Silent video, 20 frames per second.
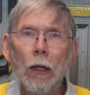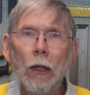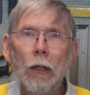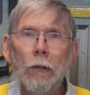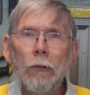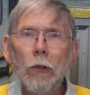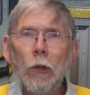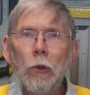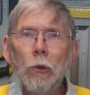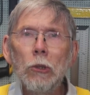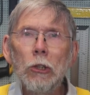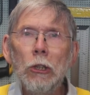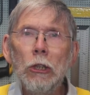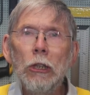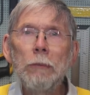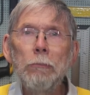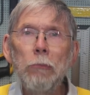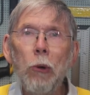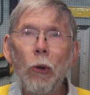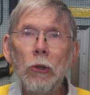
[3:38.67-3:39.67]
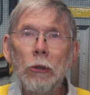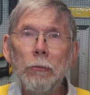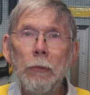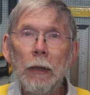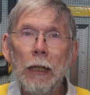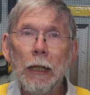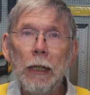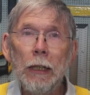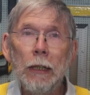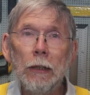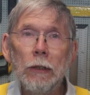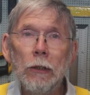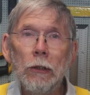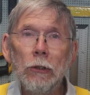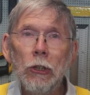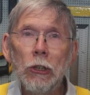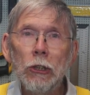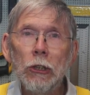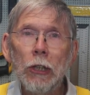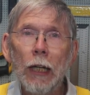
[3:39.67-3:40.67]
For those who need portability,
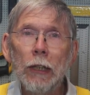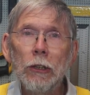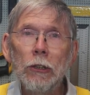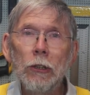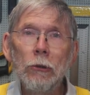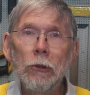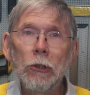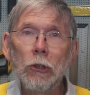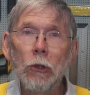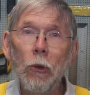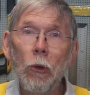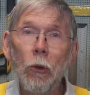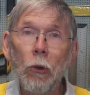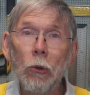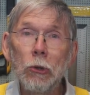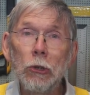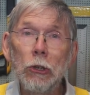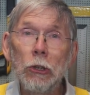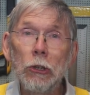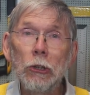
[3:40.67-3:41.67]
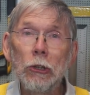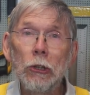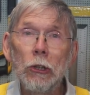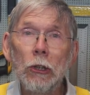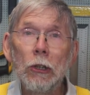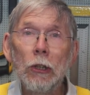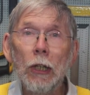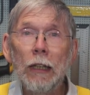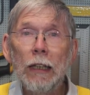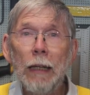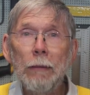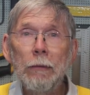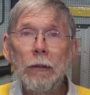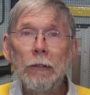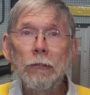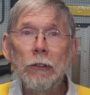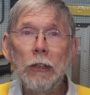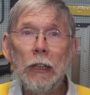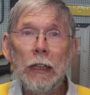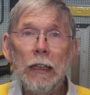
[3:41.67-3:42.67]
just add 2 saw horses, and the
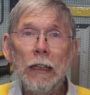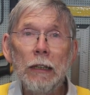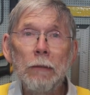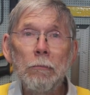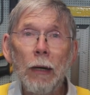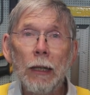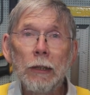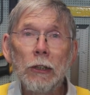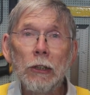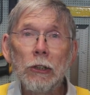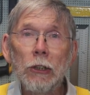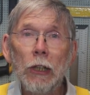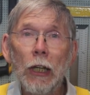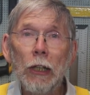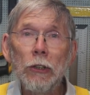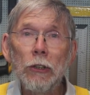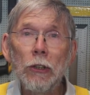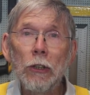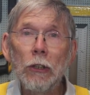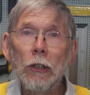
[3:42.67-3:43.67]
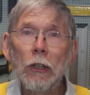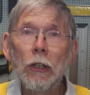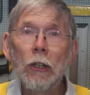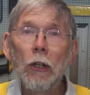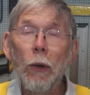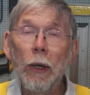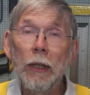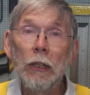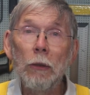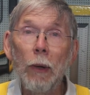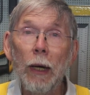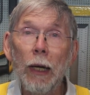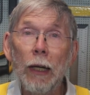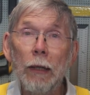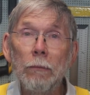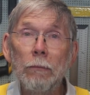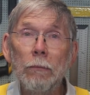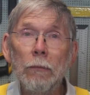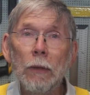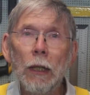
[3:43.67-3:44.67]
MFT and Mitre Station can go anywhere.
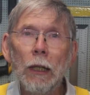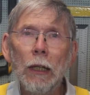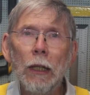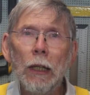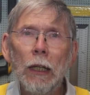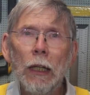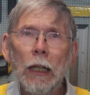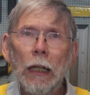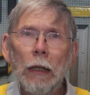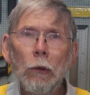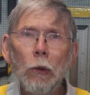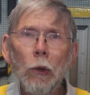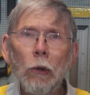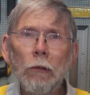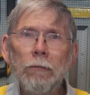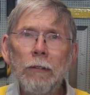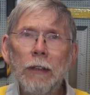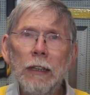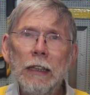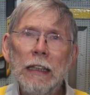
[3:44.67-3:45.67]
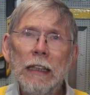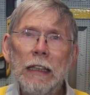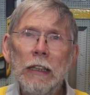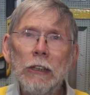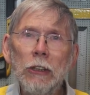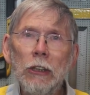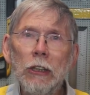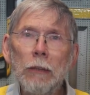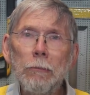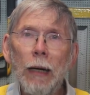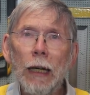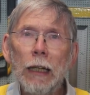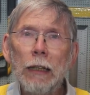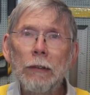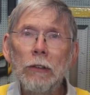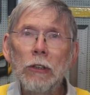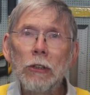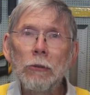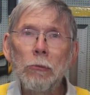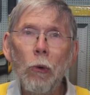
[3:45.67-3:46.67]
They all fit easily in the back
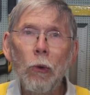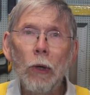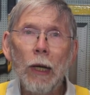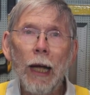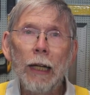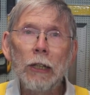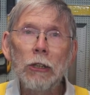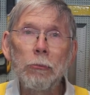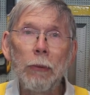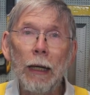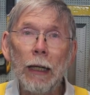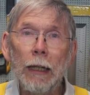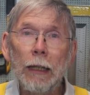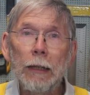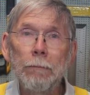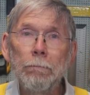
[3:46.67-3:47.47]
of a small hatchback.